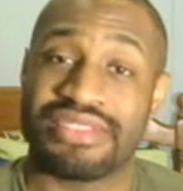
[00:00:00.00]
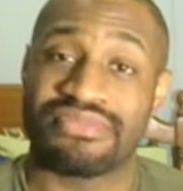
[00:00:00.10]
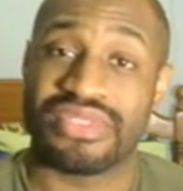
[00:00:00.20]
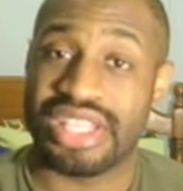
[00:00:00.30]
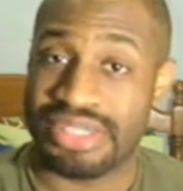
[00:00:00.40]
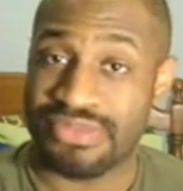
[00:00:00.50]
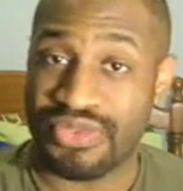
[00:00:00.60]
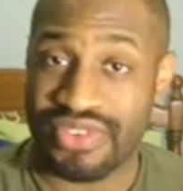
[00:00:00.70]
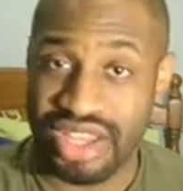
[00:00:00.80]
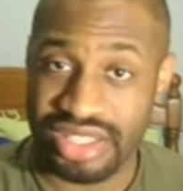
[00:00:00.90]
Let's move
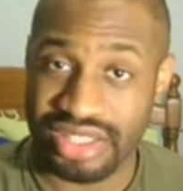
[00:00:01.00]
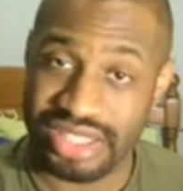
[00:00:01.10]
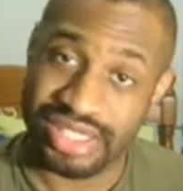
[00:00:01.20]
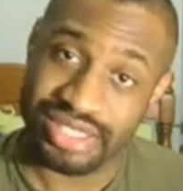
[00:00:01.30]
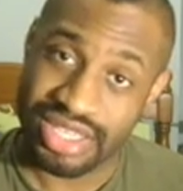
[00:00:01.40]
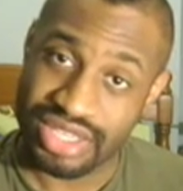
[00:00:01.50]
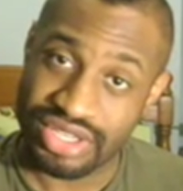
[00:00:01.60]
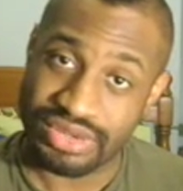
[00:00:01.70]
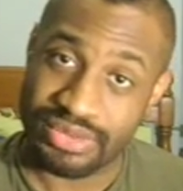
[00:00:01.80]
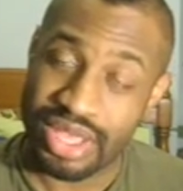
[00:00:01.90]
on, let's continue,